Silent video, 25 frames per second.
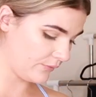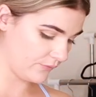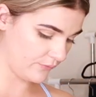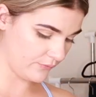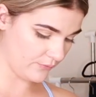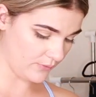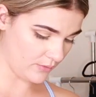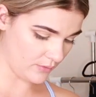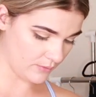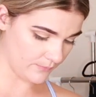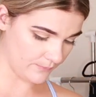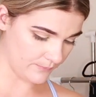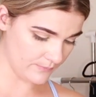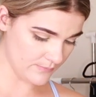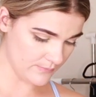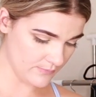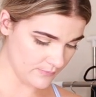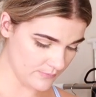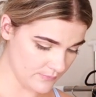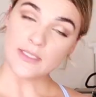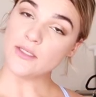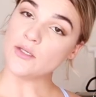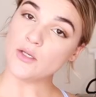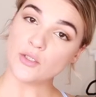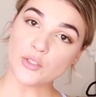from
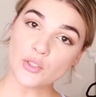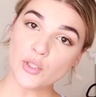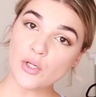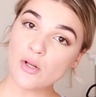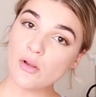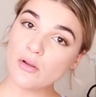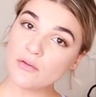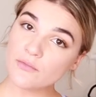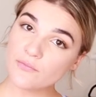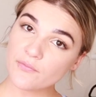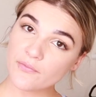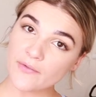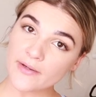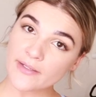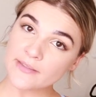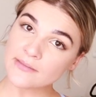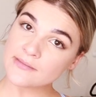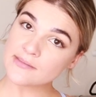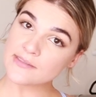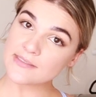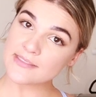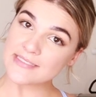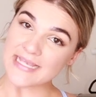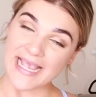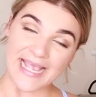your good old
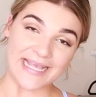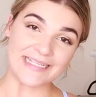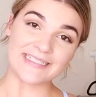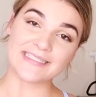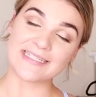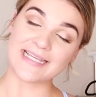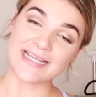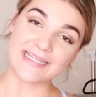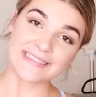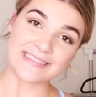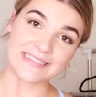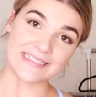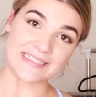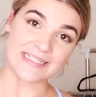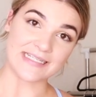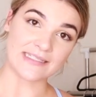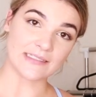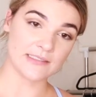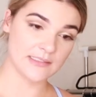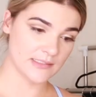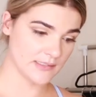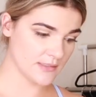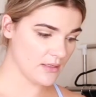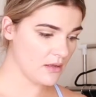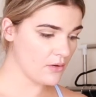friends at Adidas.
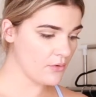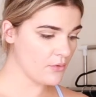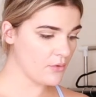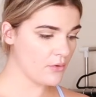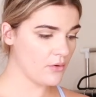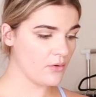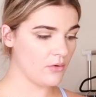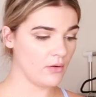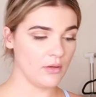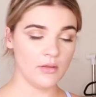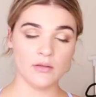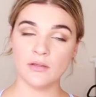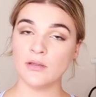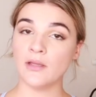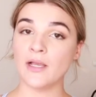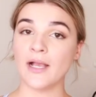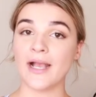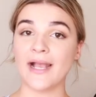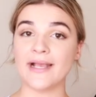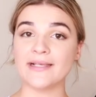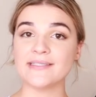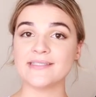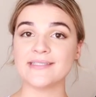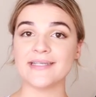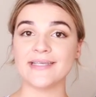So
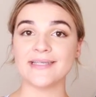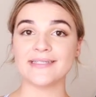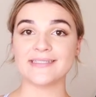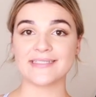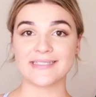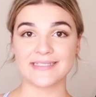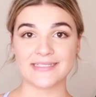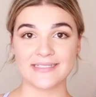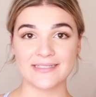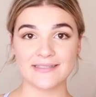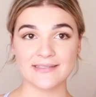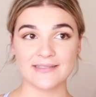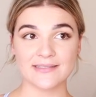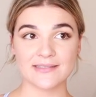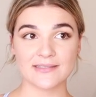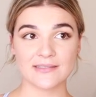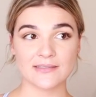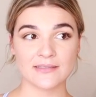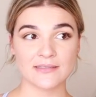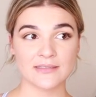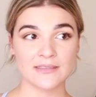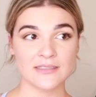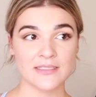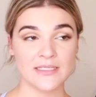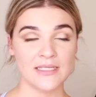I say Adidas,
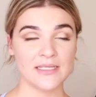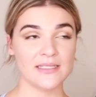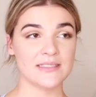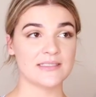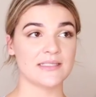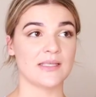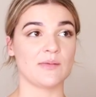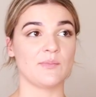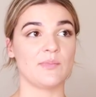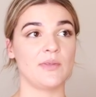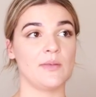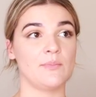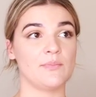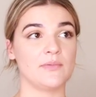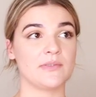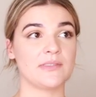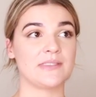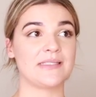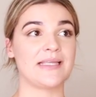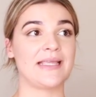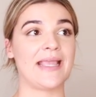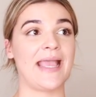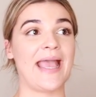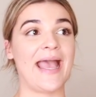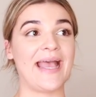some people
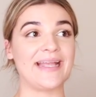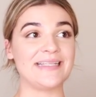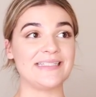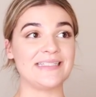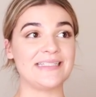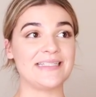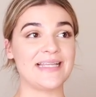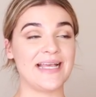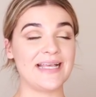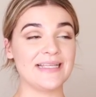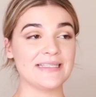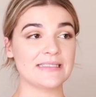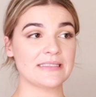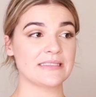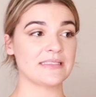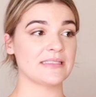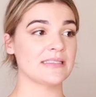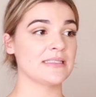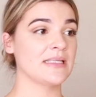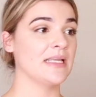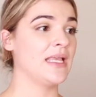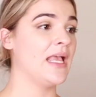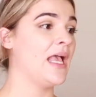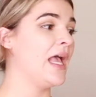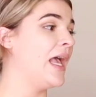say Adidas.
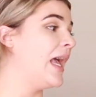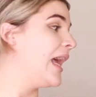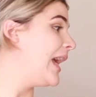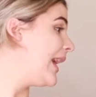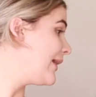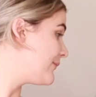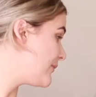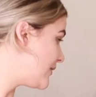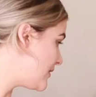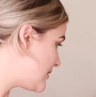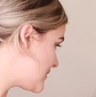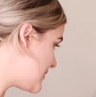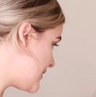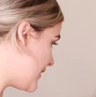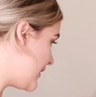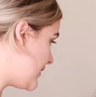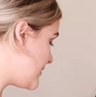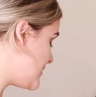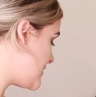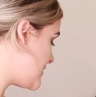I'm going to say